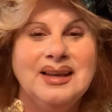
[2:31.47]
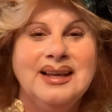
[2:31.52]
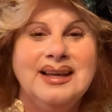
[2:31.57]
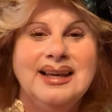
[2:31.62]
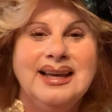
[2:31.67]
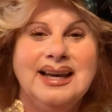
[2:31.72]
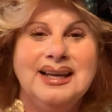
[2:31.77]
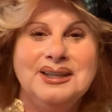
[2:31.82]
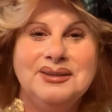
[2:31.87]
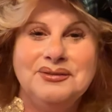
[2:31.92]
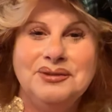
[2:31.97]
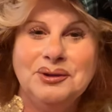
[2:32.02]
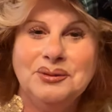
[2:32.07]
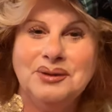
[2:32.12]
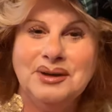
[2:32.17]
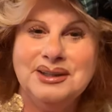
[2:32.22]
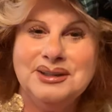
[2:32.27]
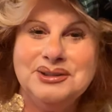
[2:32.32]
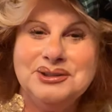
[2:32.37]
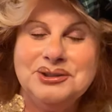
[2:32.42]
And if you
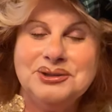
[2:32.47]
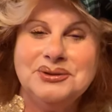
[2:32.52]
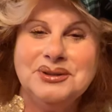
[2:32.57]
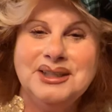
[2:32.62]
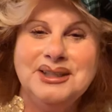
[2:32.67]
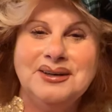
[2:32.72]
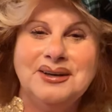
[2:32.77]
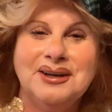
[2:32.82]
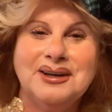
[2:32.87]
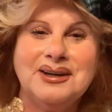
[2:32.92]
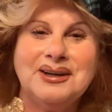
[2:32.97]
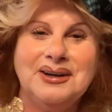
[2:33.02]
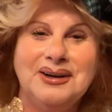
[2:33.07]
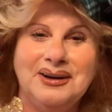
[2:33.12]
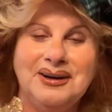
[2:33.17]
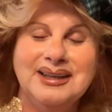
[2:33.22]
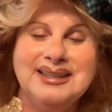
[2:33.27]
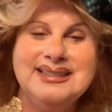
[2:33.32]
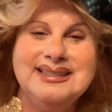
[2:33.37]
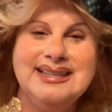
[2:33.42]
want to join our
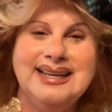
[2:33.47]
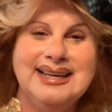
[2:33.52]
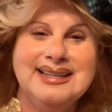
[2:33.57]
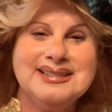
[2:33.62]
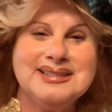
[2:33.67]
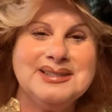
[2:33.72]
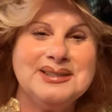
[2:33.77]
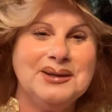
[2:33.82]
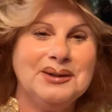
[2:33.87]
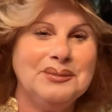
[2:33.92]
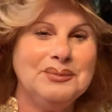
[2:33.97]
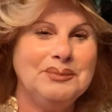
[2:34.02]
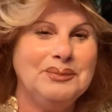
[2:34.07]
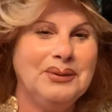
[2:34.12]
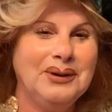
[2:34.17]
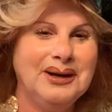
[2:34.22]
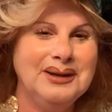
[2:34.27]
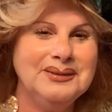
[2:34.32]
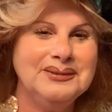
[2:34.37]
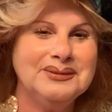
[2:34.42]
contest, our
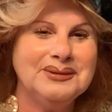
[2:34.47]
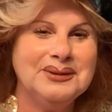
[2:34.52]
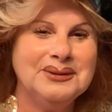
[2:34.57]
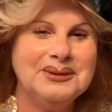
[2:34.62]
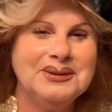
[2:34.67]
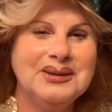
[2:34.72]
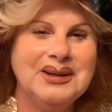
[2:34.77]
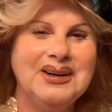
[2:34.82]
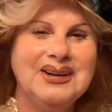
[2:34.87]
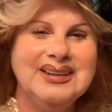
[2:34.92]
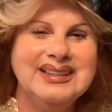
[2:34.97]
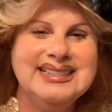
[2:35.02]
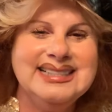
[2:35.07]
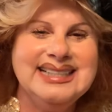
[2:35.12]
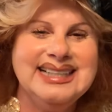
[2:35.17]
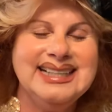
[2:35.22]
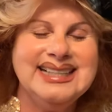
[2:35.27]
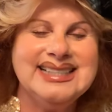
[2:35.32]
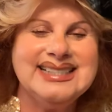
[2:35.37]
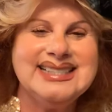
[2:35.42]
pot of gold
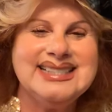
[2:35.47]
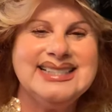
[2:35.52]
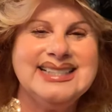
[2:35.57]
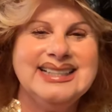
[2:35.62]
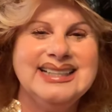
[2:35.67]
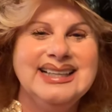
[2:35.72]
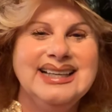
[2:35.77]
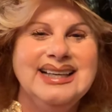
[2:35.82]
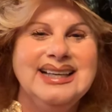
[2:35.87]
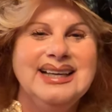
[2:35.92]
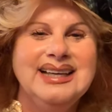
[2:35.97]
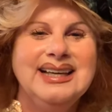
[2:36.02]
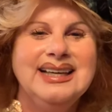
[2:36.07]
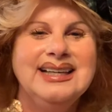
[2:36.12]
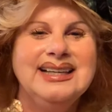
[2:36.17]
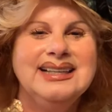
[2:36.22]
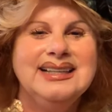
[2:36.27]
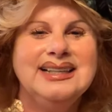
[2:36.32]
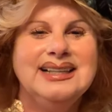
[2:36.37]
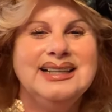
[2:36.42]
contest,
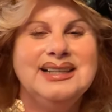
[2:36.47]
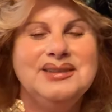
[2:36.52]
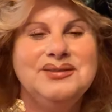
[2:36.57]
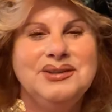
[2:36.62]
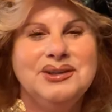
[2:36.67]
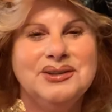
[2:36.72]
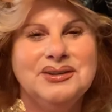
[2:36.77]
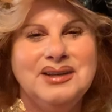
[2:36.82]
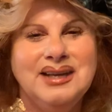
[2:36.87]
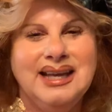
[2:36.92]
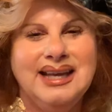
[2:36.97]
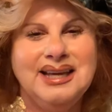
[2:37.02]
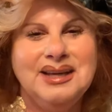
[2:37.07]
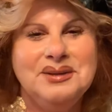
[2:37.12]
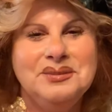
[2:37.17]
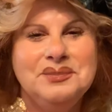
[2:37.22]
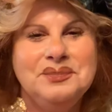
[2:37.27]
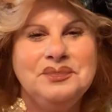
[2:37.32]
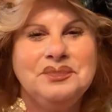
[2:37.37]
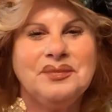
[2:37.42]
leave your
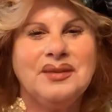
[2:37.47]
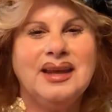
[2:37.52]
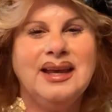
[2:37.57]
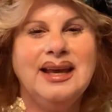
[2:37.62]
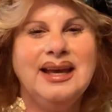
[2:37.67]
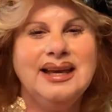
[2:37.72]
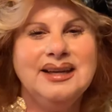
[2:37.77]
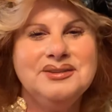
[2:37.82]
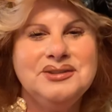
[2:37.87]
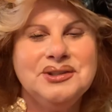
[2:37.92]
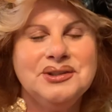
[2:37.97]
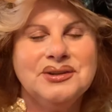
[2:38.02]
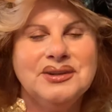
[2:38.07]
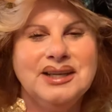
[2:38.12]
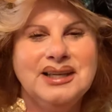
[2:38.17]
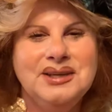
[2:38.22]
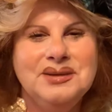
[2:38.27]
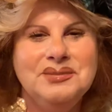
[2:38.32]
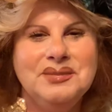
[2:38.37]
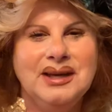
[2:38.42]
name and your
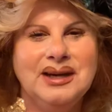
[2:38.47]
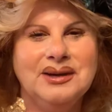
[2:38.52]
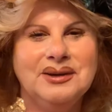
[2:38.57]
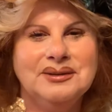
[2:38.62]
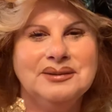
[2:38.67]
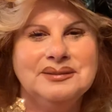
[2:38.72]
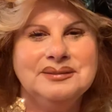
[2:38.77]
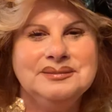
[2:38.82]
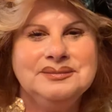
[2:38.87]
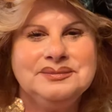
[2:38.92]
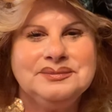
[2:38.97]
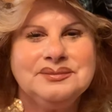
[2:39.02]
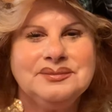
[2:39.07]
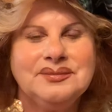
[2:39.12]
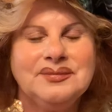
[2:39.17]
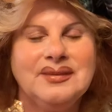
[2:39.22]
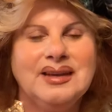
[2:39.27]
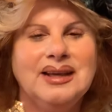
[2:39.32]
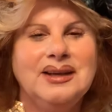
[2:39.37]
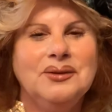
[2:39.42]
email.
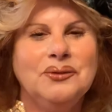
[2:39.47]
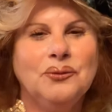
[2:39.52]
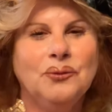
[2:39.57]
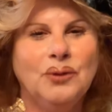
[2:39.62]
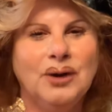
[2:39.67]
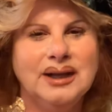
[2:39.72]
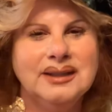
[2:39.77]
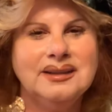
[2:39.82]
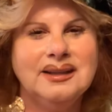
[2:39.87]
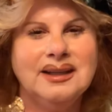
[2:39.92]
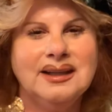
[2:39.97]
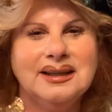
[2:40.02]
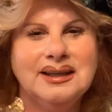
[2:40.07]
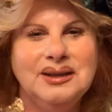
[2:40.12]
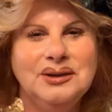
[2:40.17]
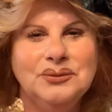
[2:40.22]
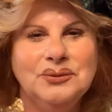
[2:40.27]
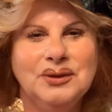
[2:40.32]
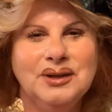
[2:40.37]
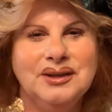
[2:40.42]
And one lucky
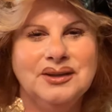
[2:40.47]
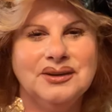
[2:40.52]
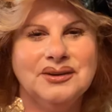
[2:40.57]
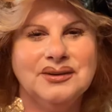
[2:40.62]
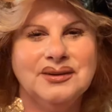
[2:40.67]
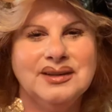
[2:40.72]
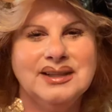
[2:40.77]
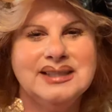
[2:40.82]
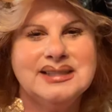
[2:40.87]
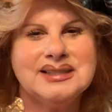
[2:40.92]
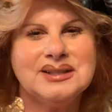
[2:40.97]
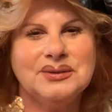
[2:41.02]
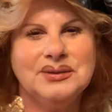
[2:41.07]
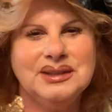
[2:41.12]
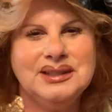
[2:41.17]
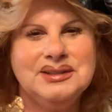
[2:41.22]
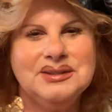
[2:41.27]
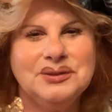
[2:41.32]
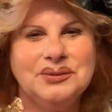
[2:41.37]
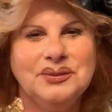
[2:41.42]
winner is going
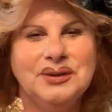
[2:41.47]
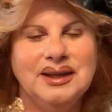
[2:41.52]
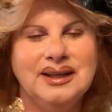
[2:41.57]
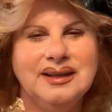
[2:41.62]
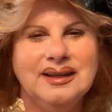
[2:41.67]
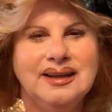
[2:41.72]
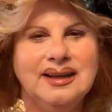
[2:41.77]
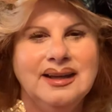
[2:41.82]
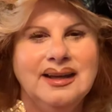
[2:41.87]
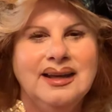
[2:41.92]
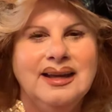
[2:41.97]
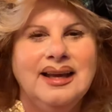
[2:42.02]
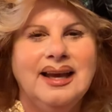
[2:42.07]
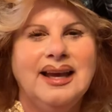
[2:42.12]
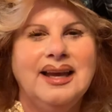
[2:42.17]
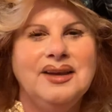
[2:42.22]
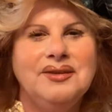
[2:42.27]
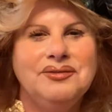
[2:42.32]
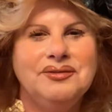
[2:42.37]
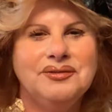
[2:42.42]
to win
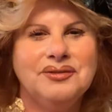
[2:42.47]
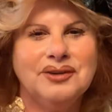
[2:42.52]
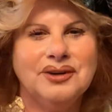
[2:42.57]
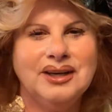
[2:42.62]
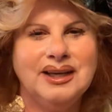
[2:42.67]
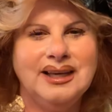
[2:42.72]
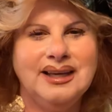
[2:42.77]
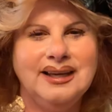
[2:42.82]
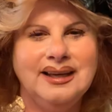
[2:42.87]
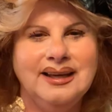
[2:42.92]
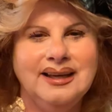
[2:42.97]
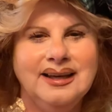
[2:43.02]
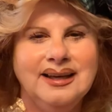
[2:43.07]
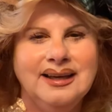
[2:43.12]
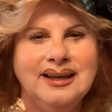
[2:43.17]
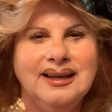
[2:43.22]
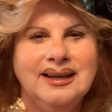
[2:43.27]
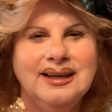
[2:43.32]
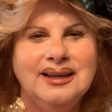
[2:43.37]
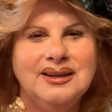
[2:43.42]
a free
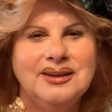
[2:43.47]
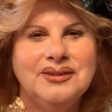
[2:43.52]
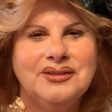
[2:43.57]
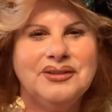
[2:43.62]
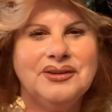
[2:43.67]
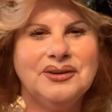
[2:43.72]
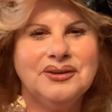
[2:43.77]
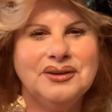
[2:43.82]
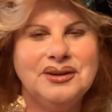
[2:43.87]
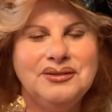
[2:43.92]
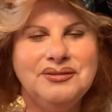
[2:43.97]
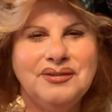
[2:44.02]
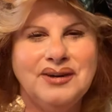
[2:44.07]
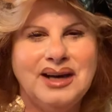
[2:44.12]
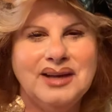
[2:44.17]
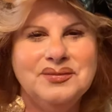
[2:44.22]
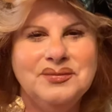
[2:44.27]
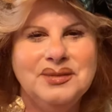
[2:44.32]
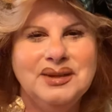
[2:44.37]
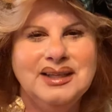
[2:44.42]

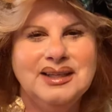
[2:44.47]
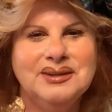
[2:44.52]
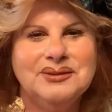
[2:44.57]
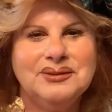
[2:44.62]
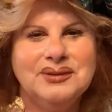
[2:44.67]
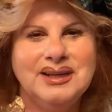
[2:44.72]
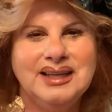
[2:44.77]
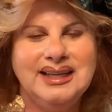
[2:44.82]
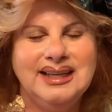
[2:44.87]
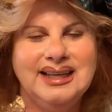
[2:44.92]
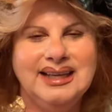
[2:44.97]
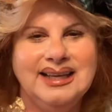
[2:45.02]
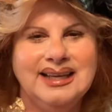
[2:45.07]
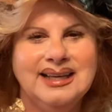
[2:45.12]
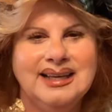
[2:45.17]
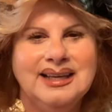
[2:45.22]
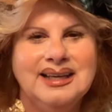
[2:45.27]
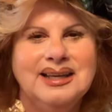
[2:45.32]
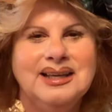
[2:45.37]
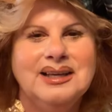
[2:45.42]
35-minute reading
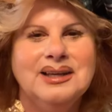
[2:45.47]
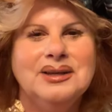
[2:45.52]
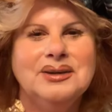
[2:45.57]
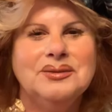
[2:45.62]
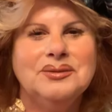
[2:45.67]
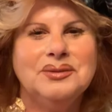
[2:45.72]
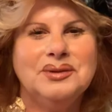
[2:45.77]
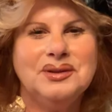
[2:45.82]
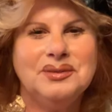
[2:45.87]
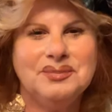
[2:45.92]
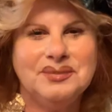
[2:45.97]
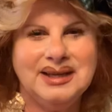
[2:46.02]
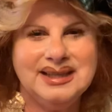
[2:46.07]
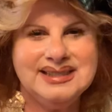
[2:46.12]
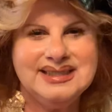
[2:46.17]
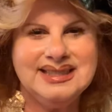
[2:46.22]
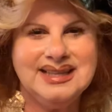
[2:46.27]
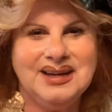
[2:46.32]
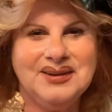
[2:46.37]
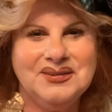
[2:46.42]
with
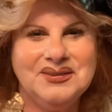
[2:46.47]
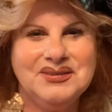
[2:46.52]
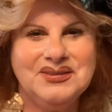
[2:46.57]
myself.